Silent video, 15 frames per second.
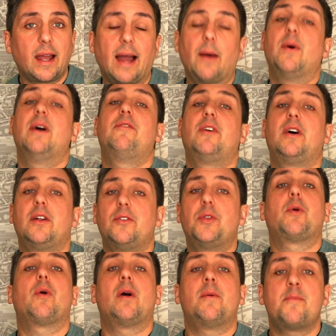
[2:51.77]
However,
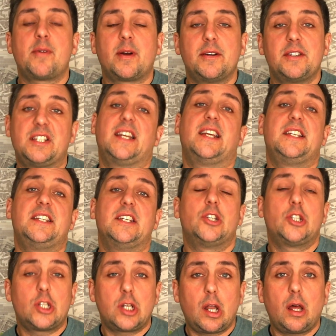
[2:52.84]
the grant process
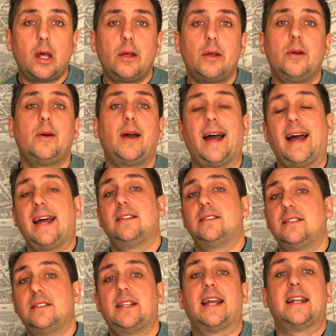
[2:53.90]
is slow
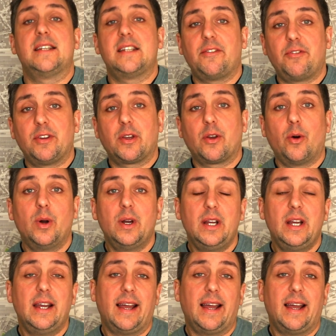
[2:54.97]
and difficult.